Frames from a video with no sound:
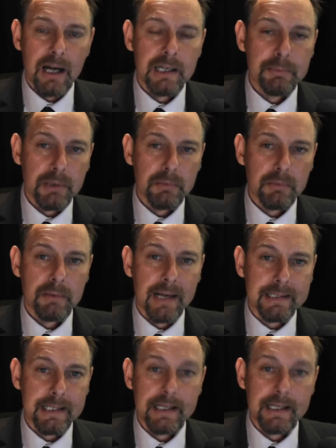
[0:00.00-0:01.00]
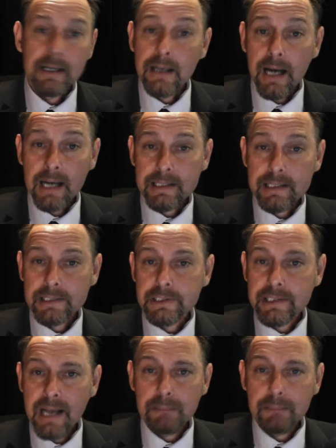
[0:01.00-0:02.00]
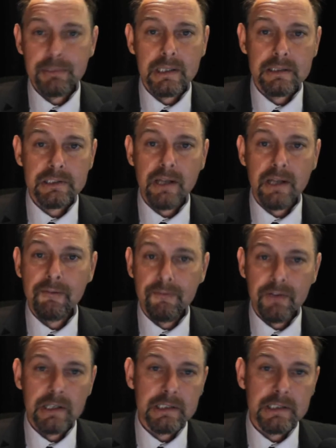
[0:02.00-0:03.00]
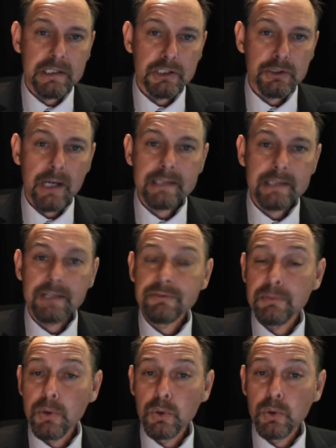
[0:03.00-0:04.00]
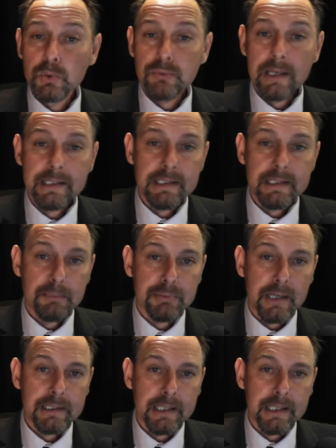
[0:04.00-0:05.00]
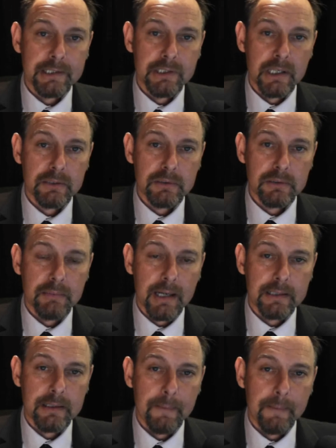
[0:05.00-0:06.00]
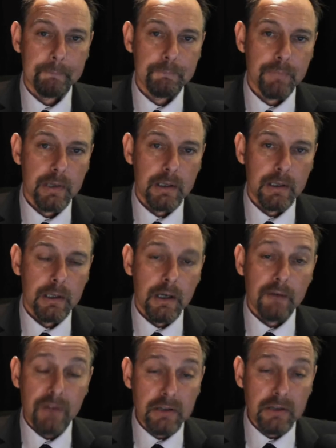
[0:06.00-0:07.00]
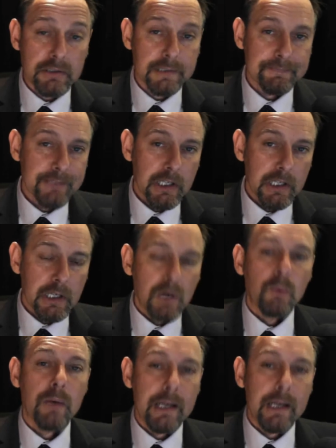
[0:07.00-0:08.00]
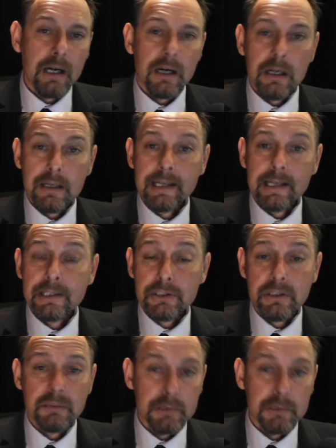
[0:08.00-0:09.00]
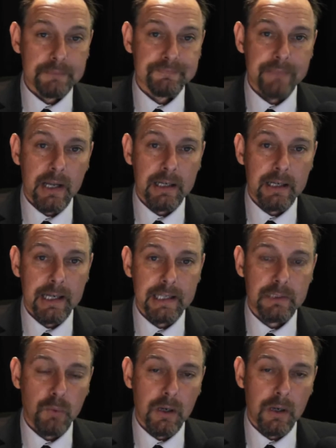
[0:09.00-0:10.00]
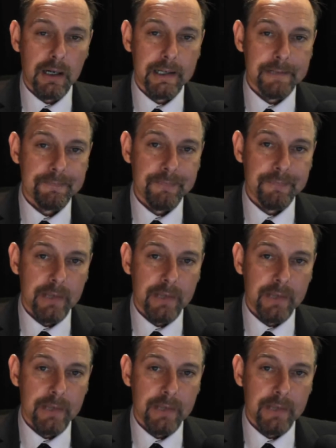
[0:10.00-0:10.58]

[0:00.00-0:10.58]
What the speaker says: highly problematic, adding to debt burdens and further detracting from already depressed internal demand. Folks, we are in trouble, and here's why.